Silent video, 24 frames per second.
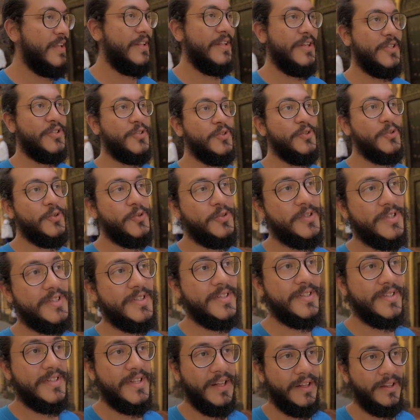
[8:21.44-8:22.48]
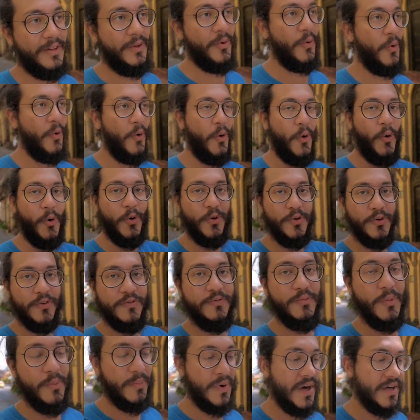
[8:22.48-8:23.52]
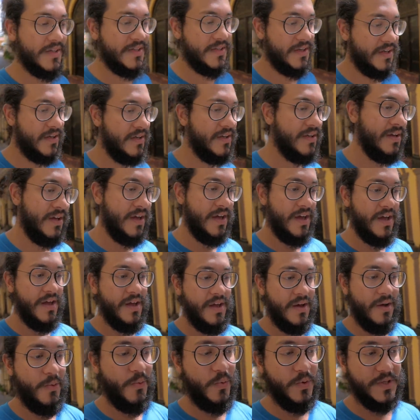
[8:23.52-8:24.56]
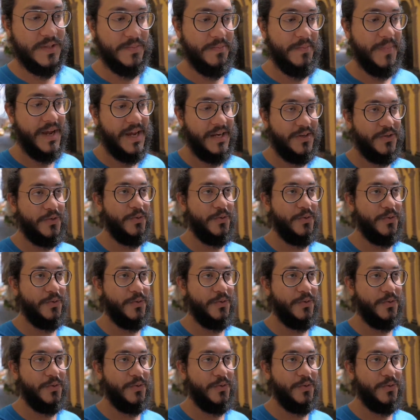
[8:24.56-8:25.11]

thing that you'll notice is that the whole of Mombasa was made